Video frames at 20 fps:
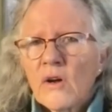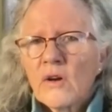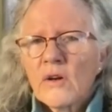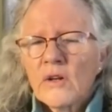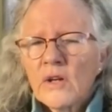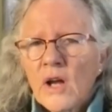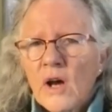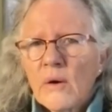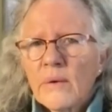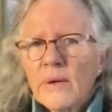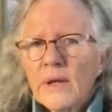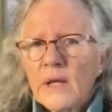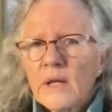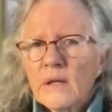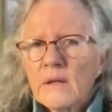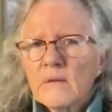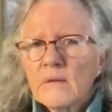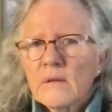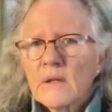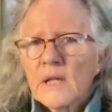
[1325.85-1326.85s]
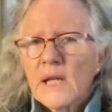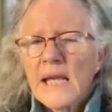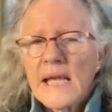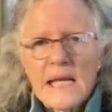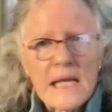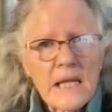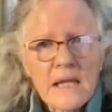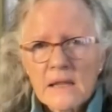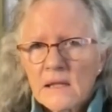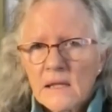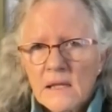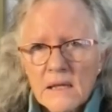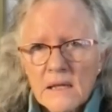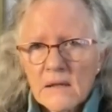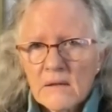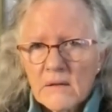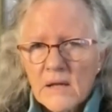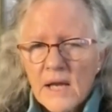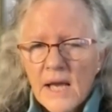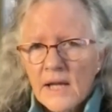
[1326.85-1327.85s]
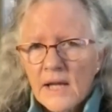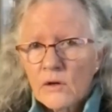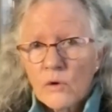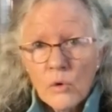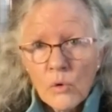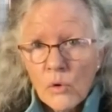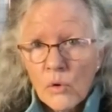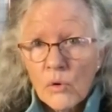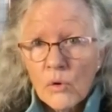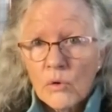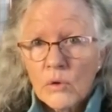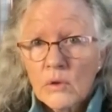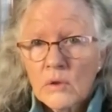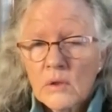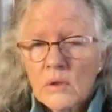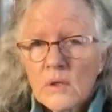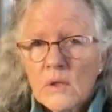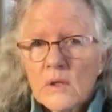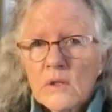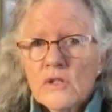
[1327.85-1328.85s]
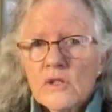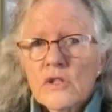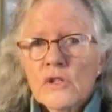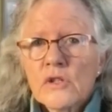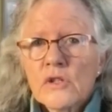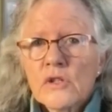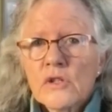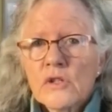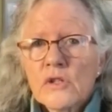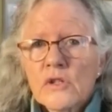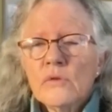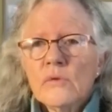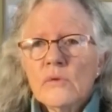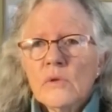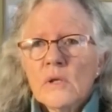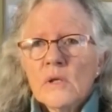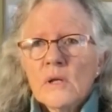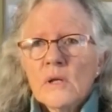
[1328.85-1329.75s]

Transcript: knowing anything at all to